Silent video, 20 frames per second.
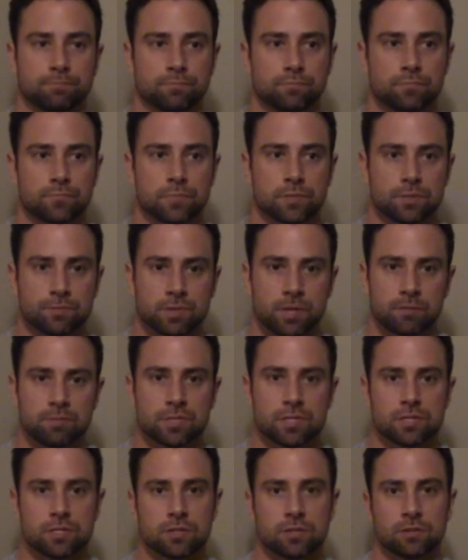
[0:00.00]

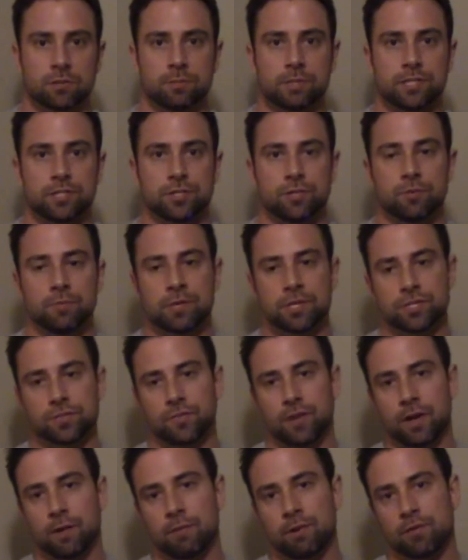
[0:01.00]
Sometimes it's a little bit too much
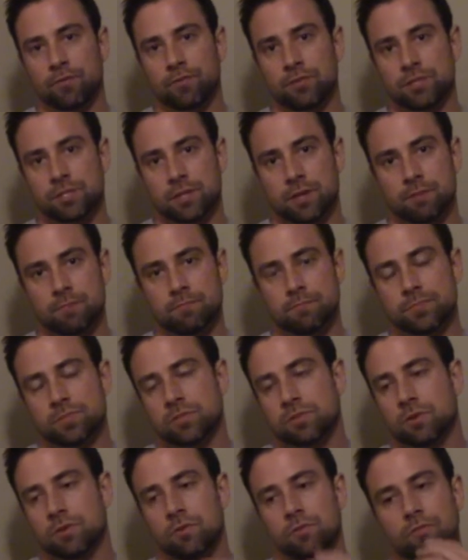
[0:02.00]
fiber for some,
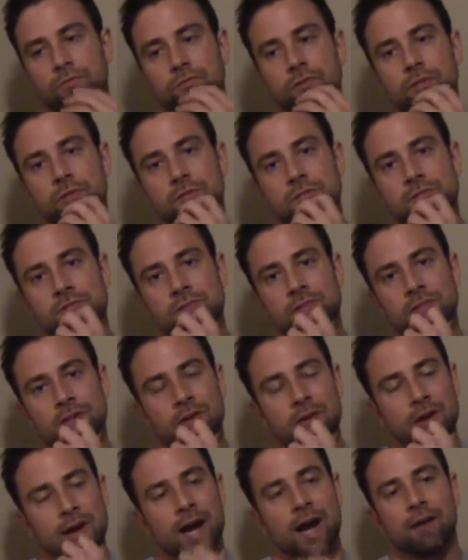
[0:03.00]
so for those of you that
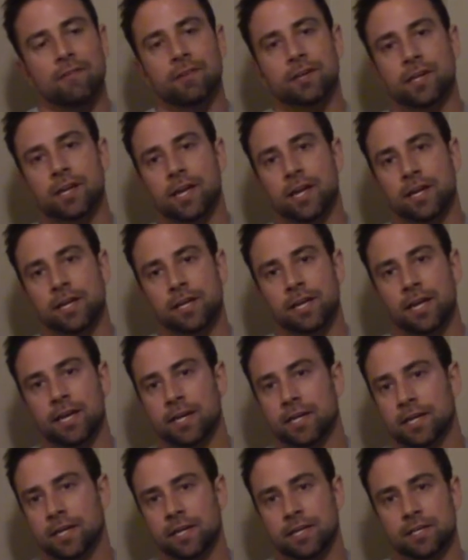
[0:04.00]
are having any
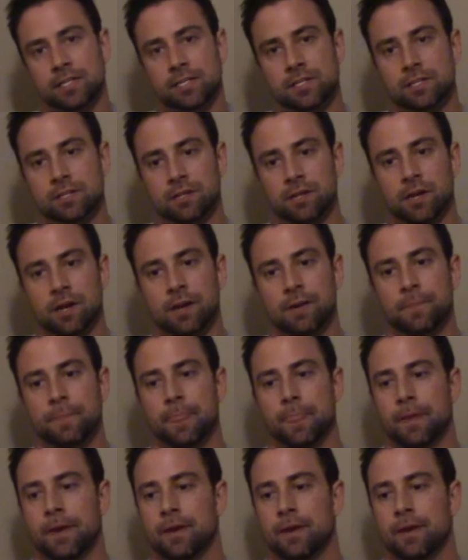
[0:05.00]
achiness in the gut,